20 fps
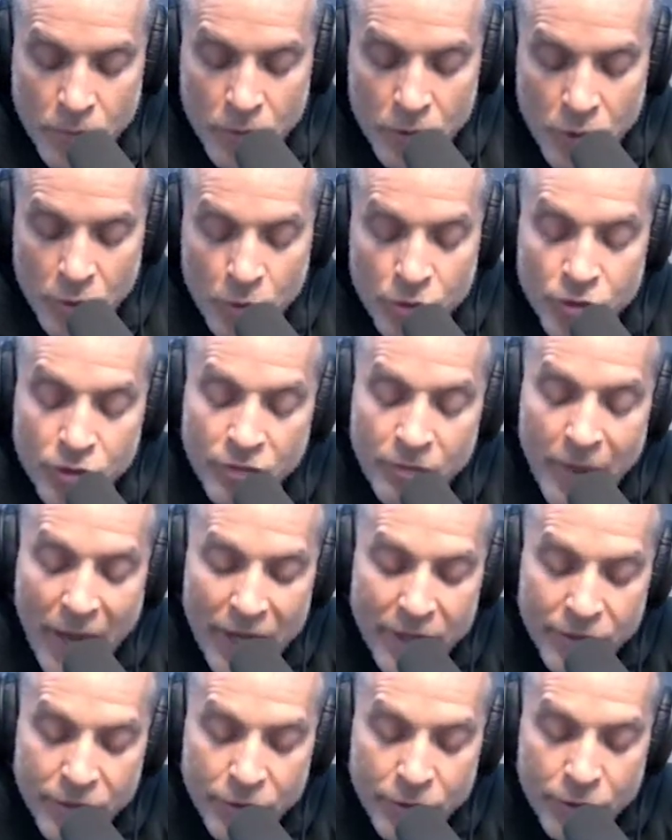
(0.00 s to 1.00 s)
what you've
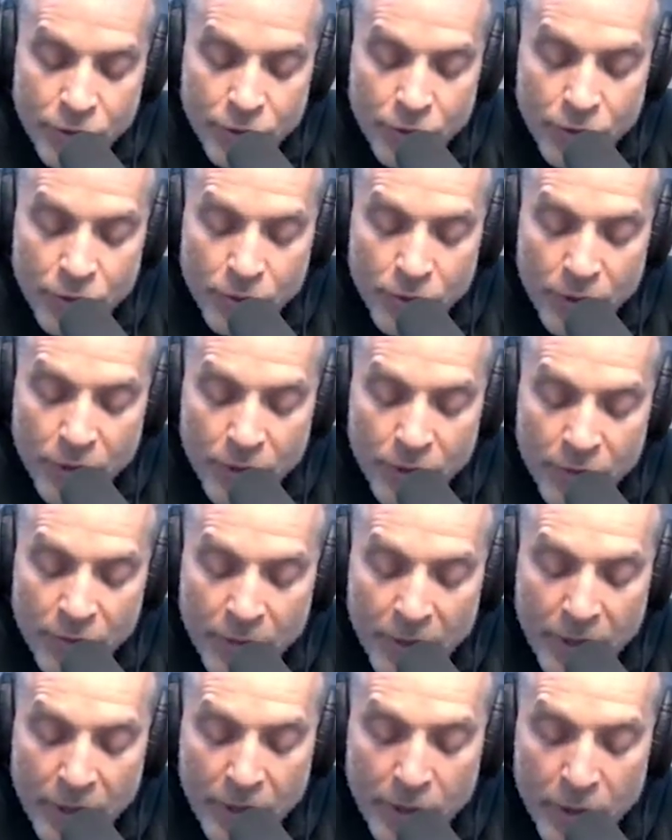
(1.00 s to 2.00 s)
managed to do is
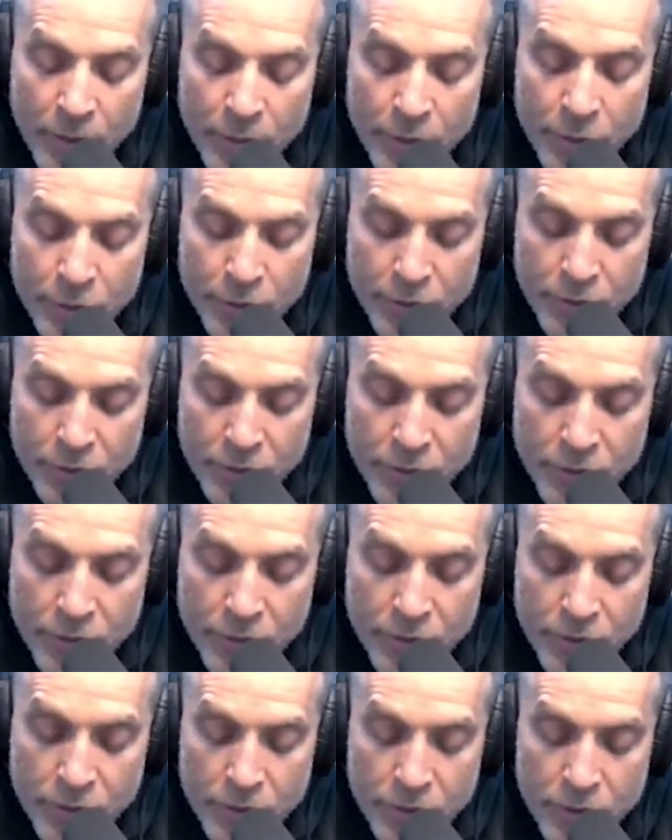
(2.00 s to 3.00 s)
make a
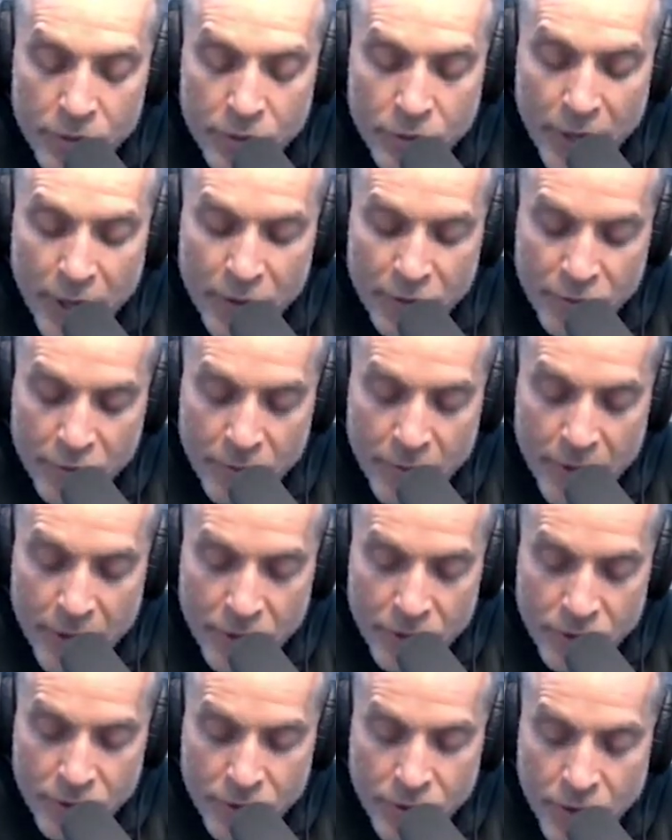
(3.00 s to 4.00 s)
beautiful
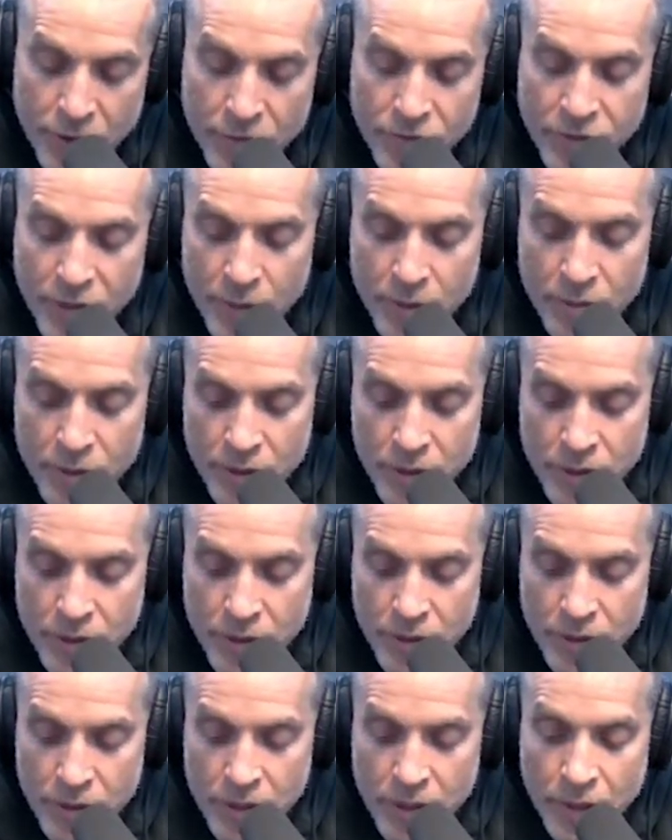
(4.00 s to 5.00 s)
transformation of
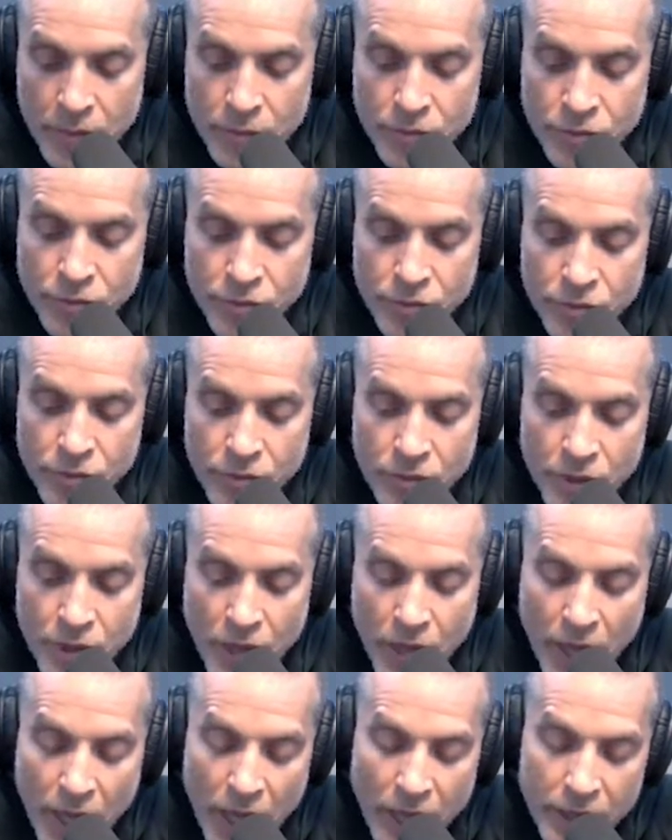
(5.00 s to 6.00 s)
something that was
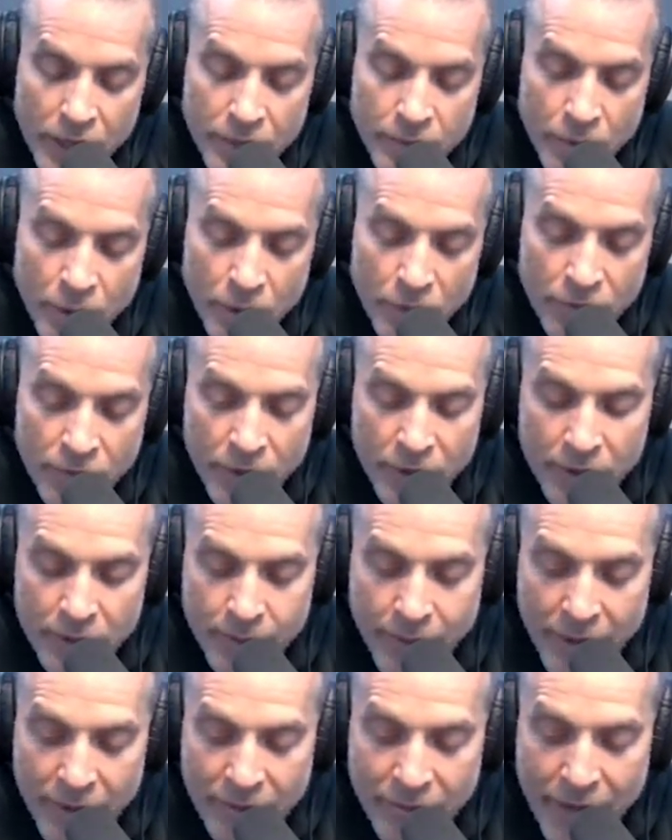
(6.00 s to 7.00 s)
highly
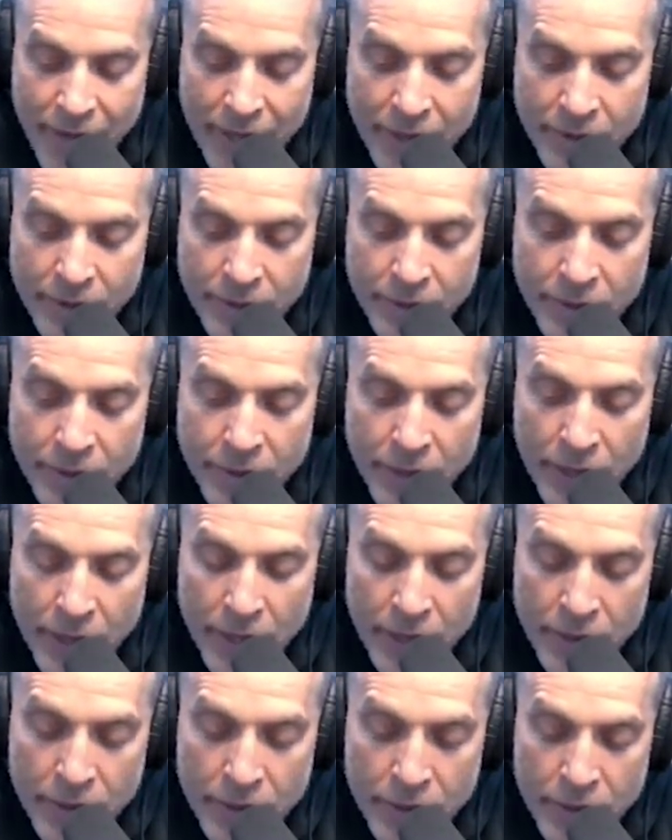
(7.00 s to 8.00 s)
motivated by vanity
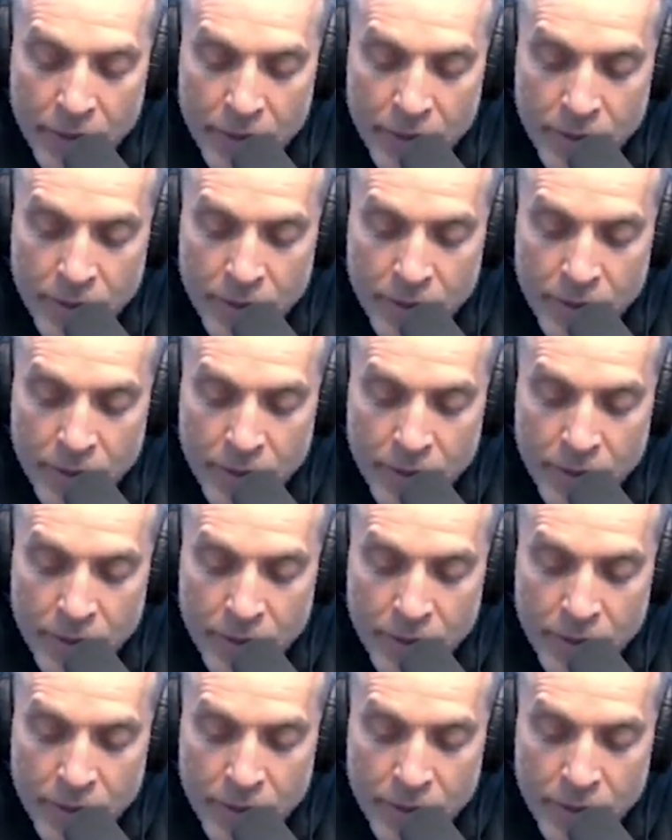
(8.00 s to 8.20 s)
and